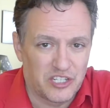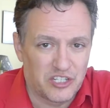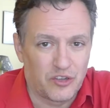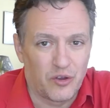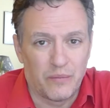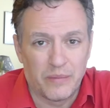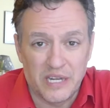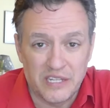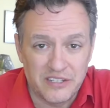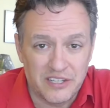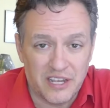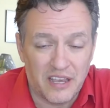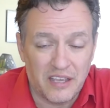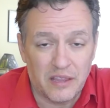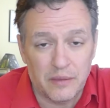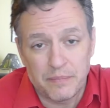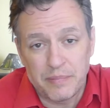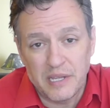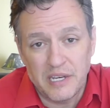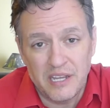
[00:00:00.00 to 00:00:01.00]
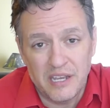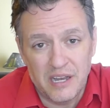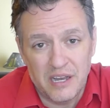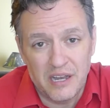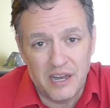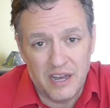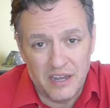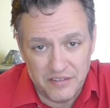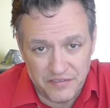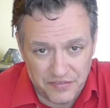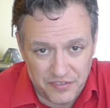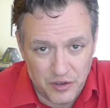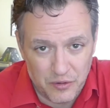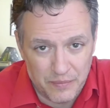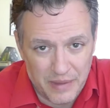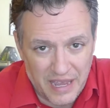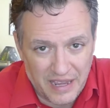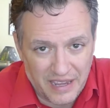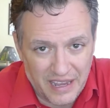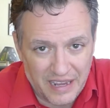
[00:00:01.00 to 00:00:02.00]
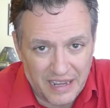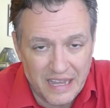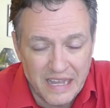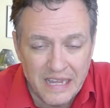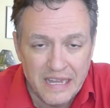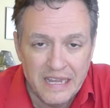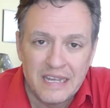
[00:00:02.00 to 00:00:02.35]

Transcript: So I'm an encyclopedia on filmmaking.